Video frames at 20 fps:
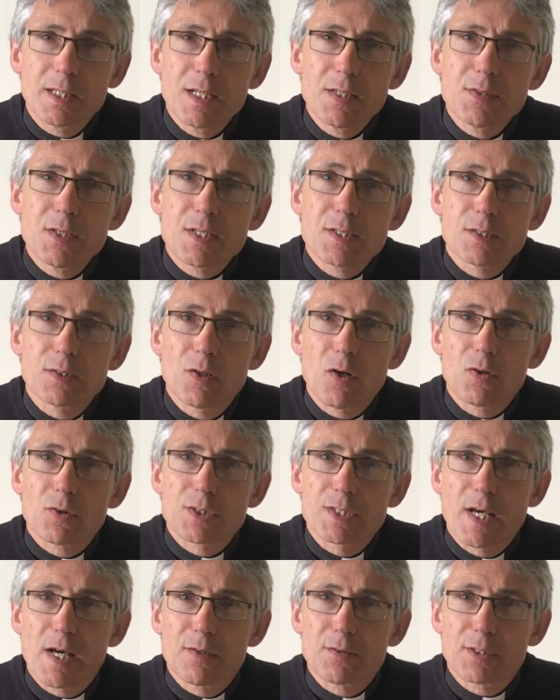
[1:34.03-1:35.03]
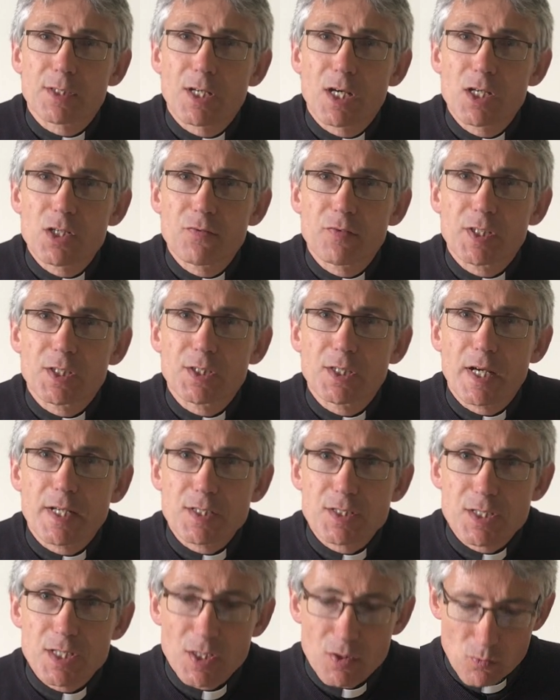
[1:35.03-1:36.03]
In this lockdown
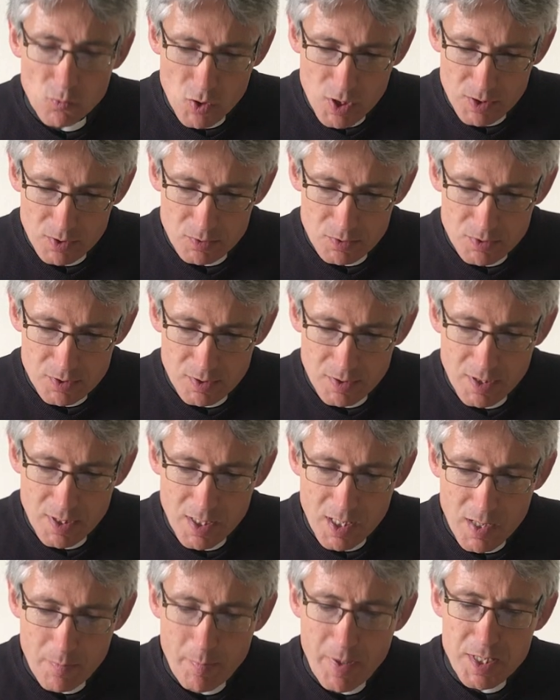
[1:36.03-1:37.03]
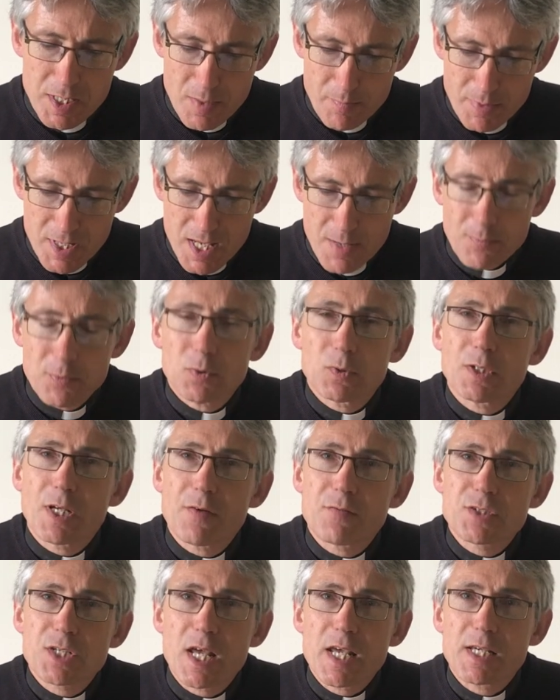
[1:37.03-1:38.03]
COVID-19 world, many people
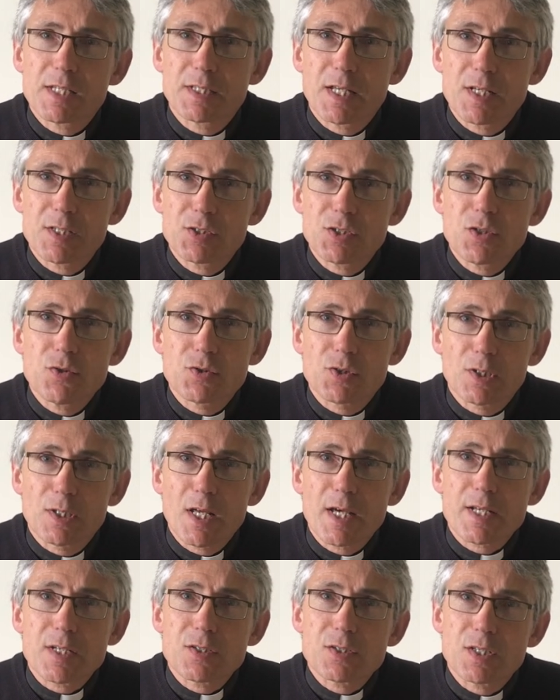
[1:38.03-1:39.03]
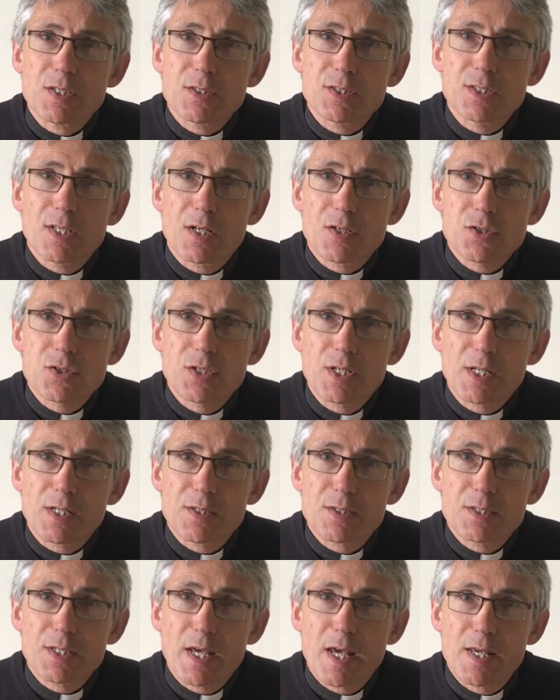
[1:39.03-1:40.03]
have taken a new delight in such
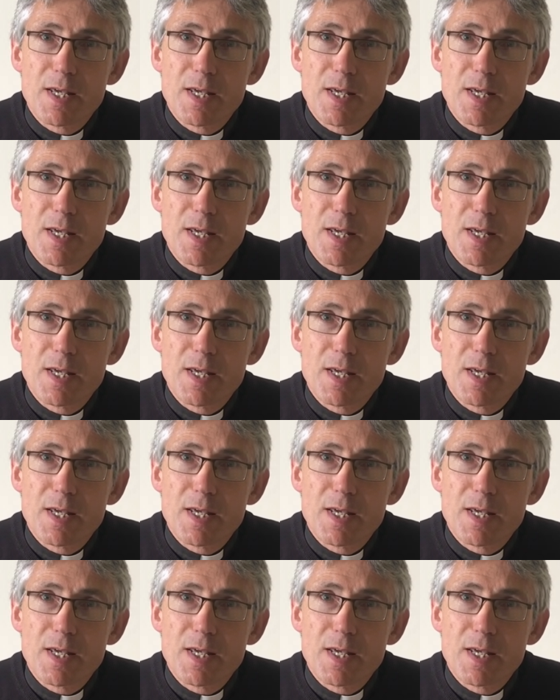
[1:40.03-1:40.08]
things